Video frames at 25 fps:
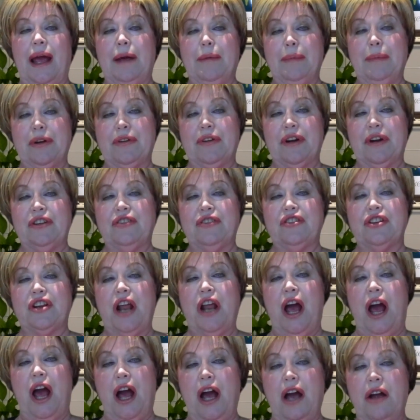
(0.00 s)

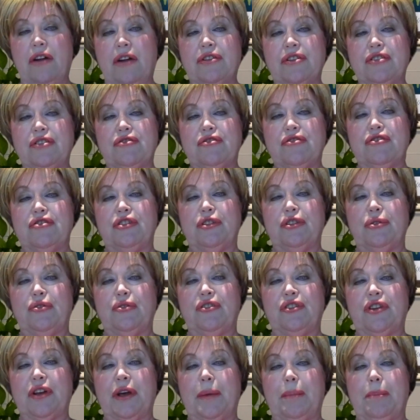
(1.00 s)
Immigration are
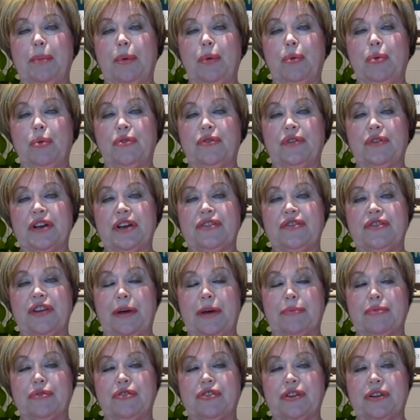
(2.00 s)
introducing a border
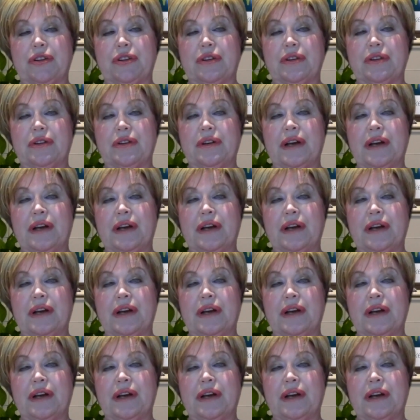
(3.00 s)
exception,